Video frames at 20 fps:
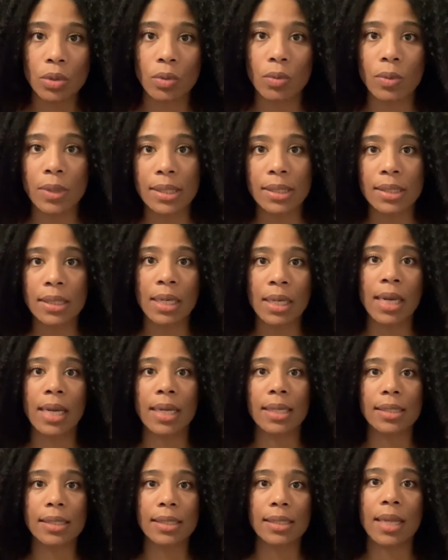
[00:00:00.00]
what's the
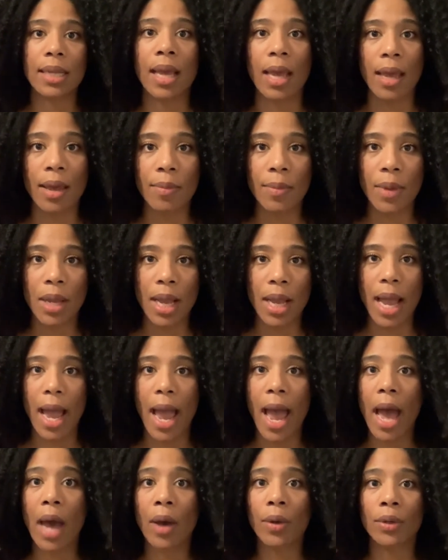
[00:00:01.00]
next step,
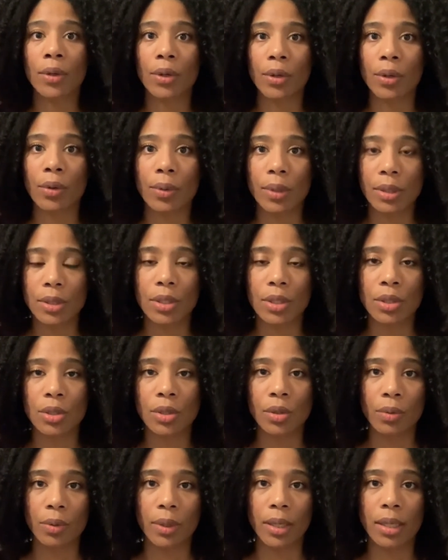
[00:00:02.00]
how you're going to
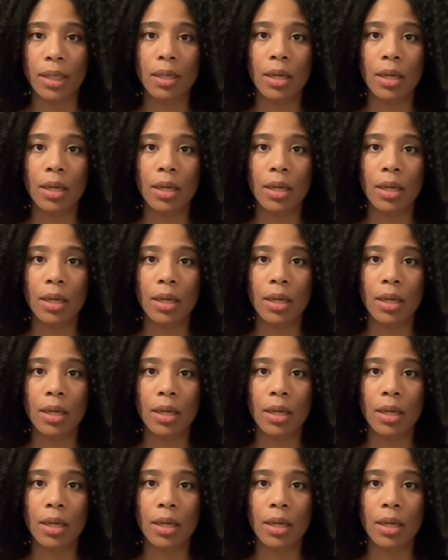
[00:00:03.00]
do it.